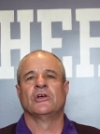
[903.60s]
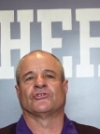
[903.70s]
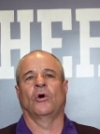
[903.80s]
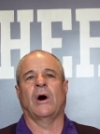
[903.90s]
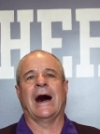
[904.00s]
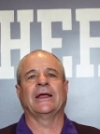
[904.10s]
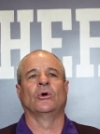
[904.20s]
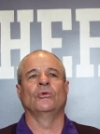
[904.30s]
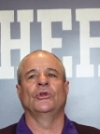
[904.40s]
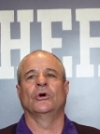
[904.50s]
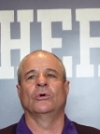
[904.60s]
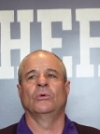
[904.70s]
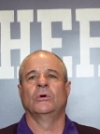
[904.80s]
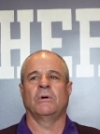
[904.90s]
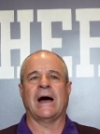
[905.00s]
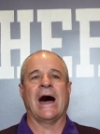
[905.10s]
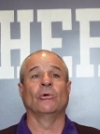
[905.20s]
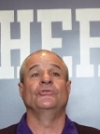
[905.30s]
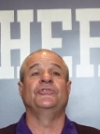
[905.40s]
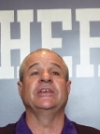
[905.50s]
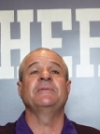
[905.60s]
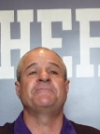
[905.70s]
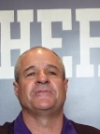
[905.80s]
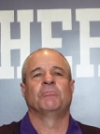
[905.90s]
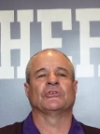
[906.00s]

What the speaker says: So I don't know how deep,